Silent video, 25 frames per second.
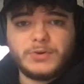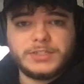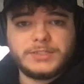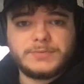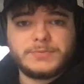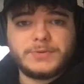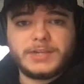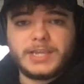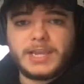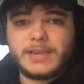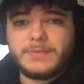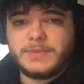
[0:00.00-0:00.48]

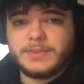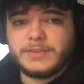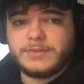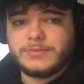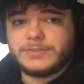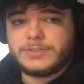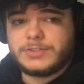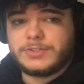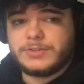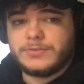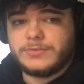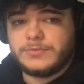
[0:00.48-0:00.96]
points per game in
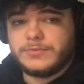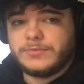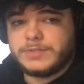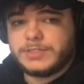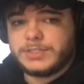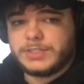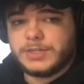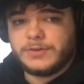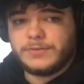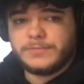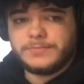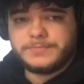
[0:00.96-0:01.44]
those 2.
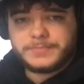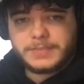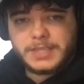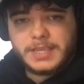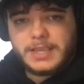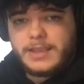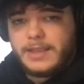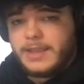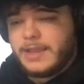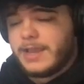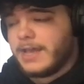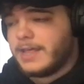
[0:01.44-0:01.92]
So
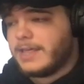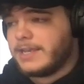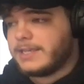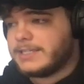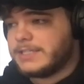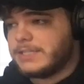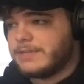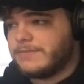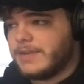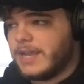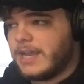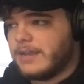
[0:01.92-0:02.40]
I like
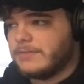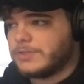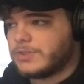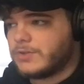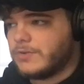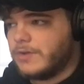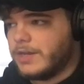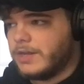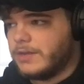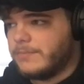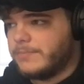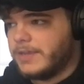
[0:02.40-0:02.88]
Steven Adams
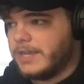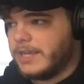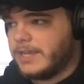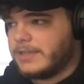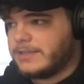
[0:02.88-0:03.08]
quite a bit.